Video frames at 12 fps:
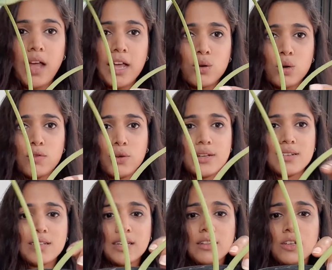I don't know if you can
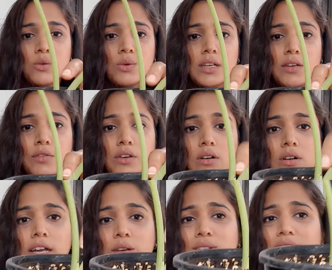see the new leaf here.
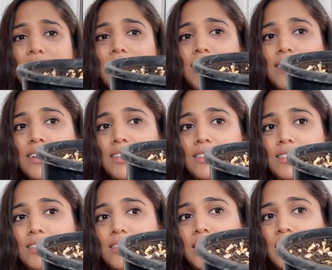Can you see that little
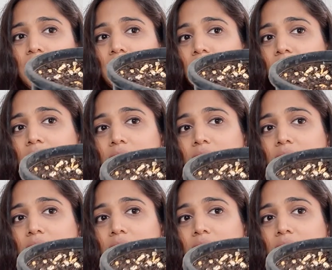thing there?